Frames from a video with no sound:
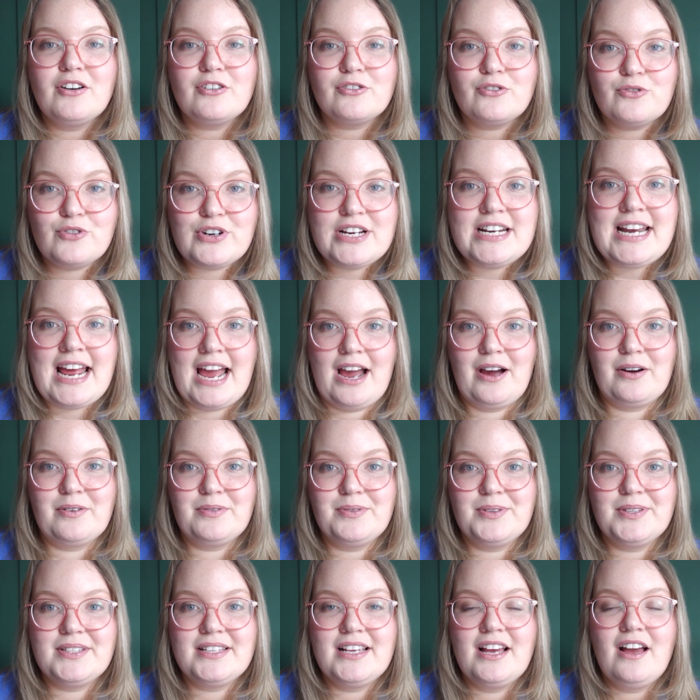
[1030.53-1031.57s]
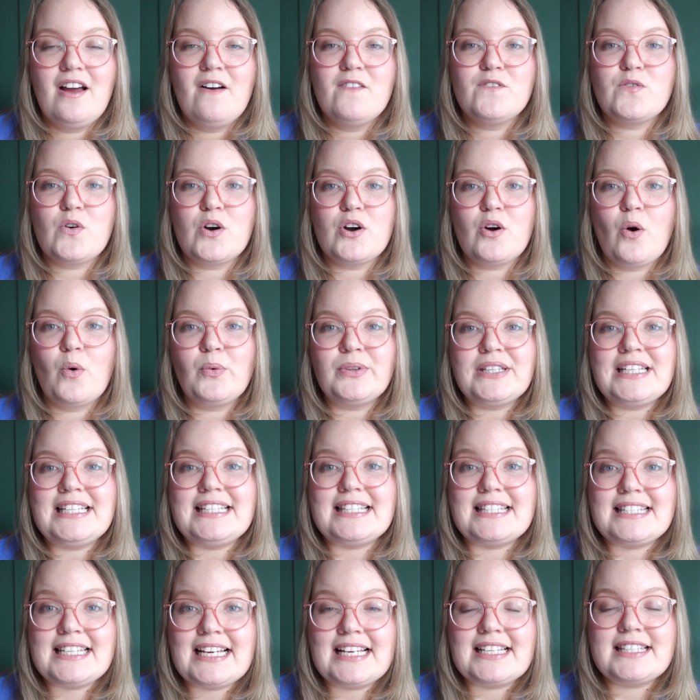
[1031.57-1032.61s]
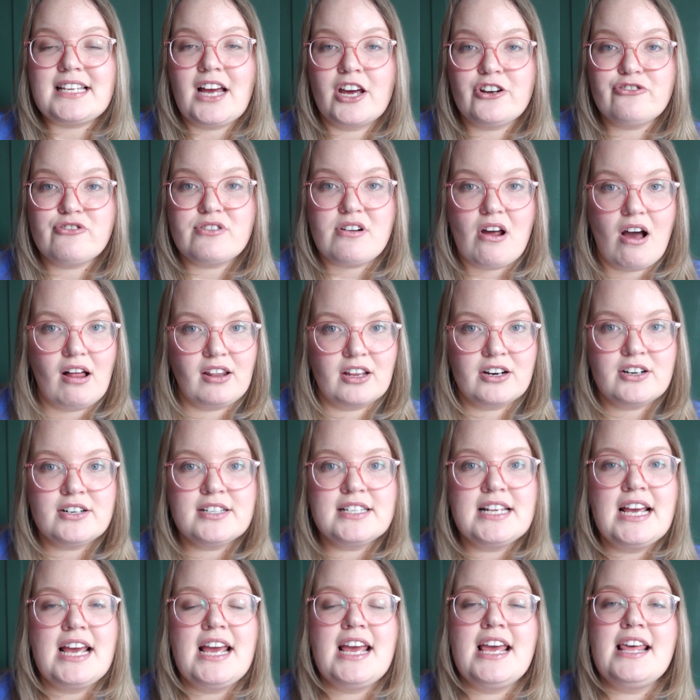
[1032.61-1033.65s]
greenhouse for only $600.